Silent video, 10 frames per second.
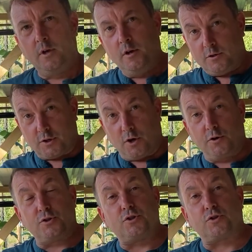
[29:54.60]
So
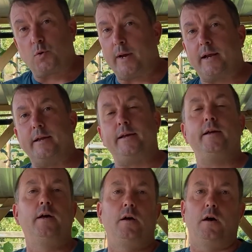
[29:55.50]
guys, just quickly,
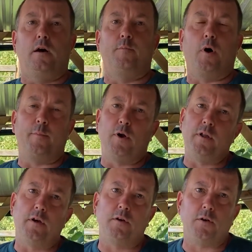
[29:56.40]
I'm only
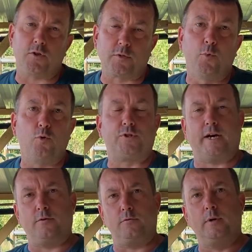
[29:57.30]
a small
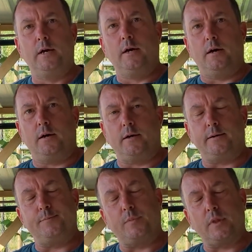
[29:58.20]
channel.
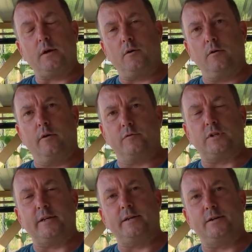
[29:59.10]

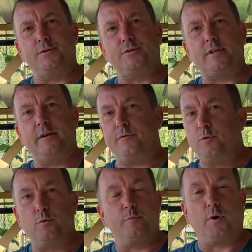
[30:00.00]
obviously, and if you
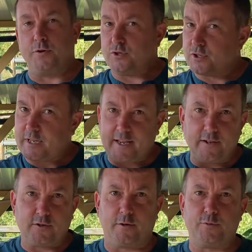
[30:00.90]
wouldn't mind just taking
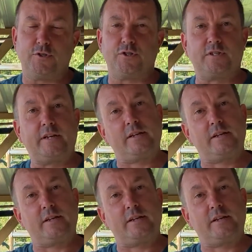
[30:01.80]
the time to just